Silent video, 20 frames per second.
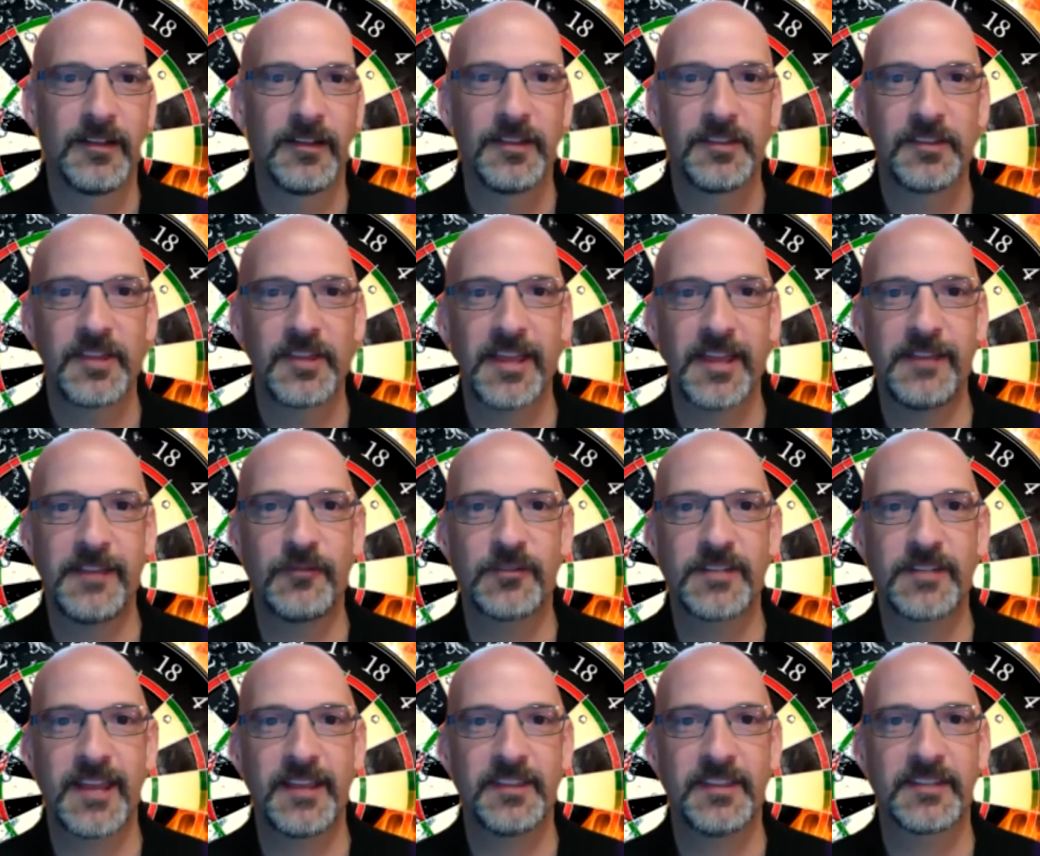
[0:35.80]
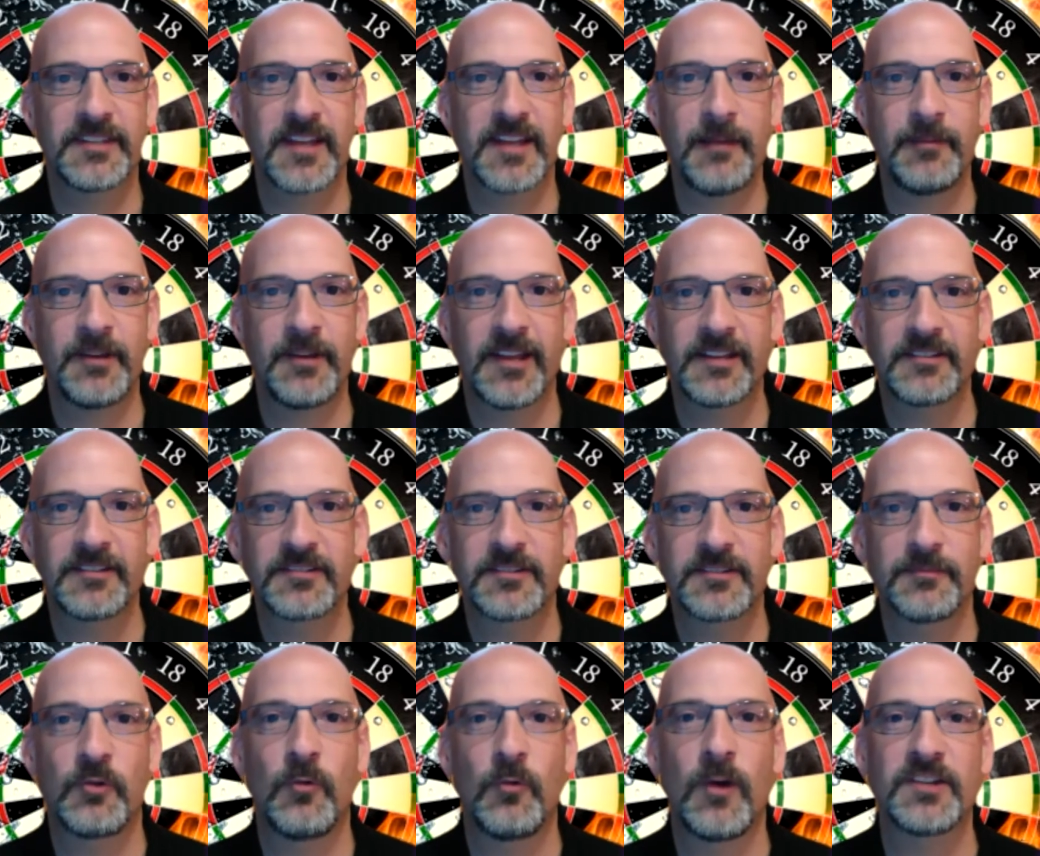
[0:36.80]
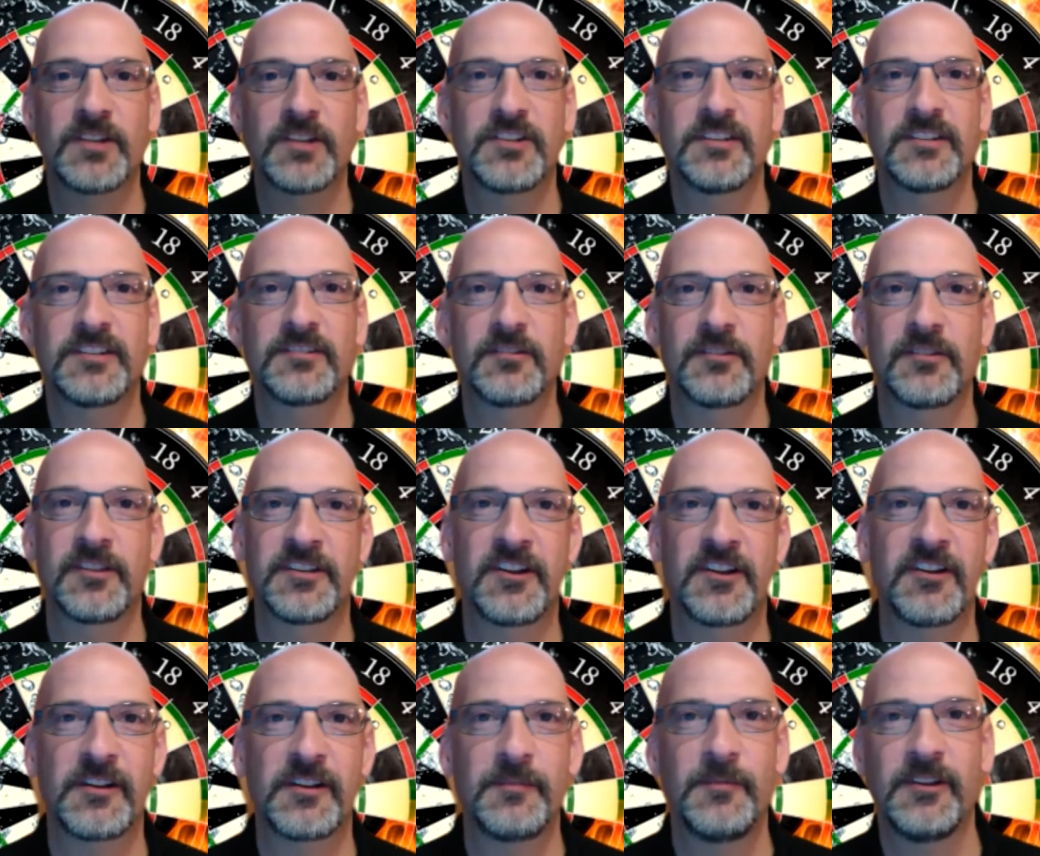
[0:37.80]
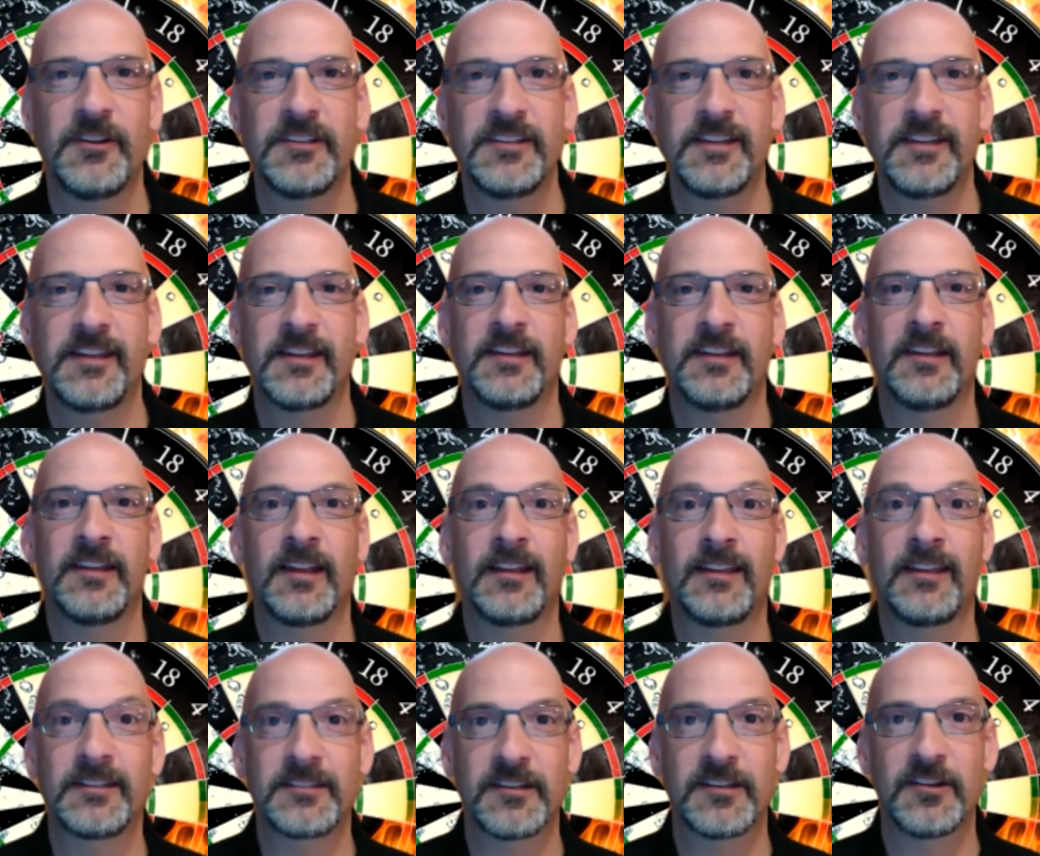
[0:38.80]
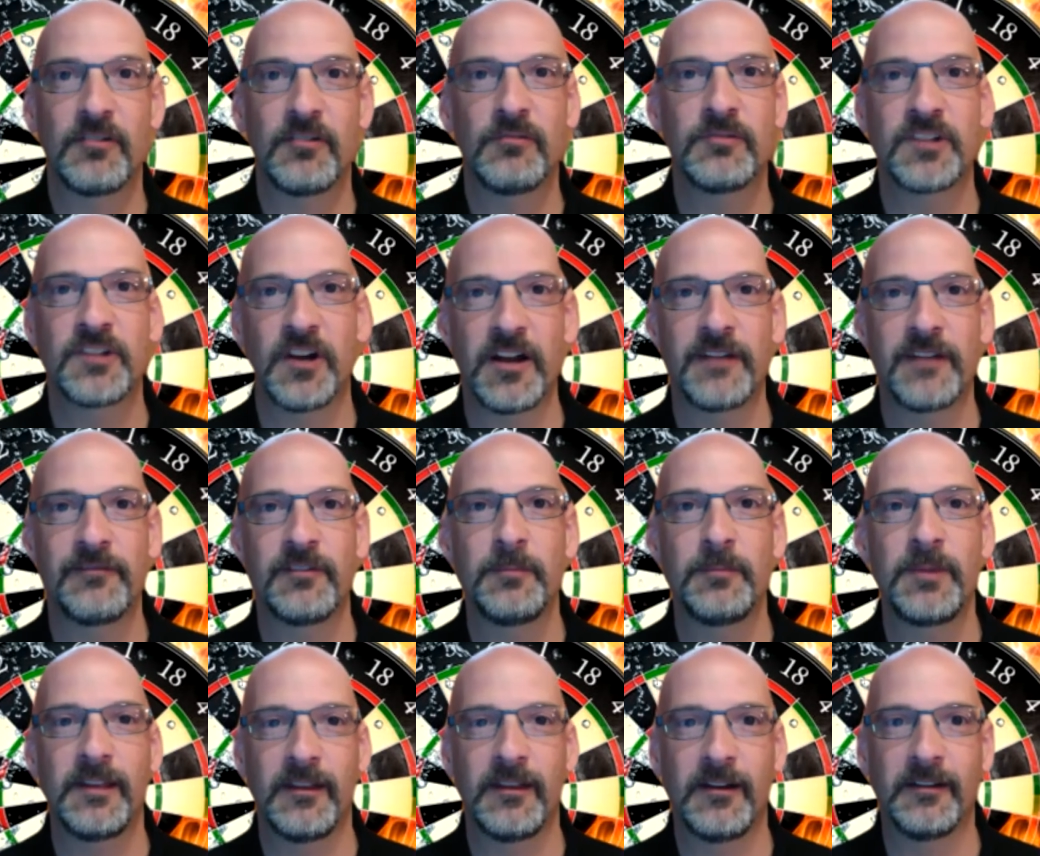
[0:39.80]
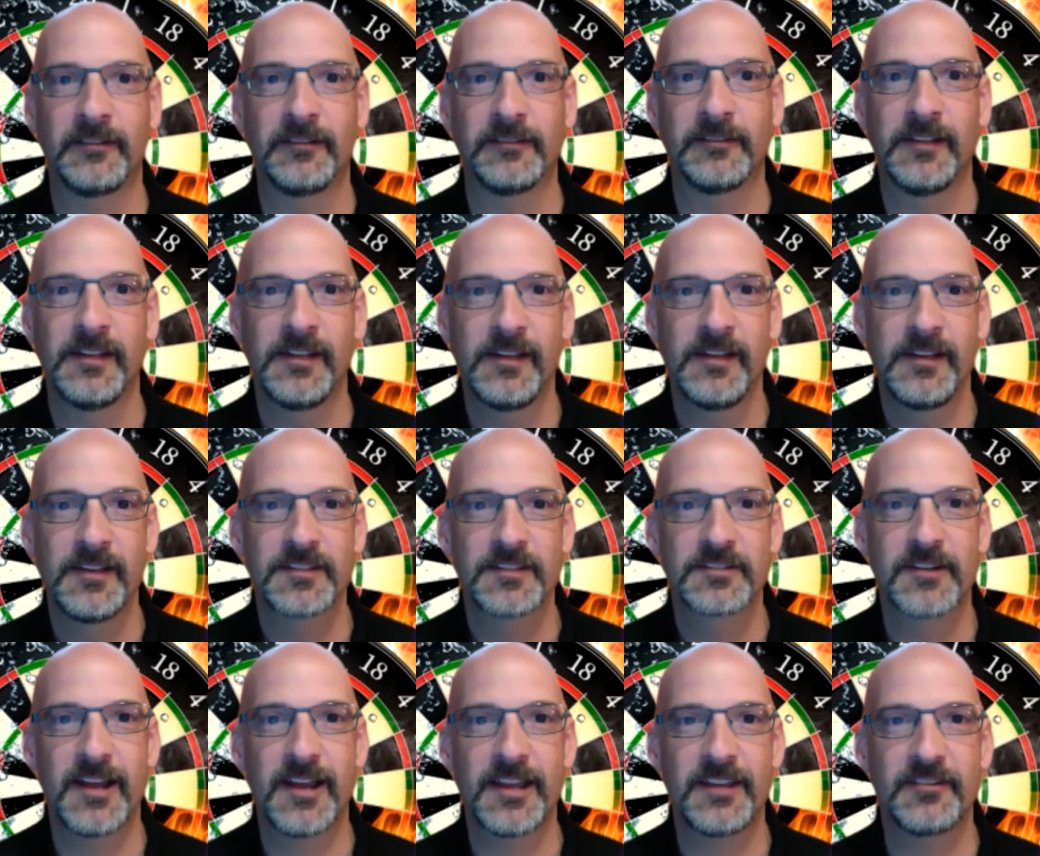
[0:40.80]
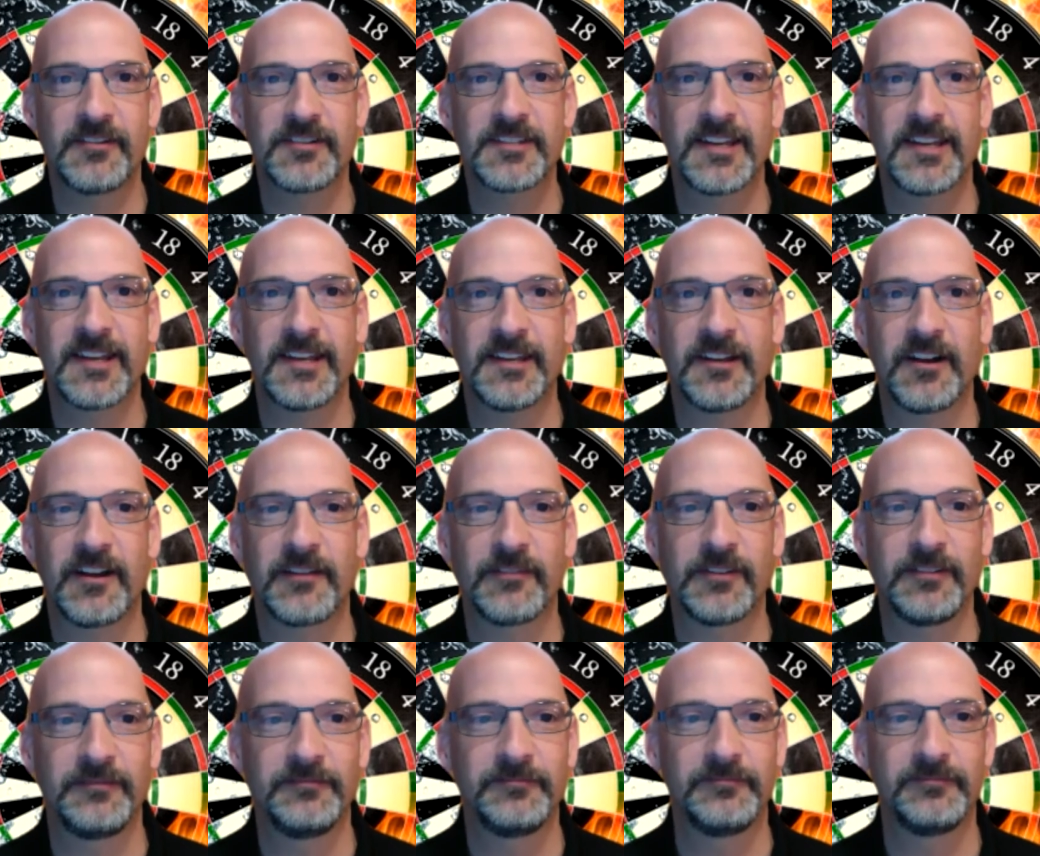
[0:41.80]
Thank you for taking the time to answer some questions so the dart community can get to know Donovan Pilon. So how you doing today, Donovan?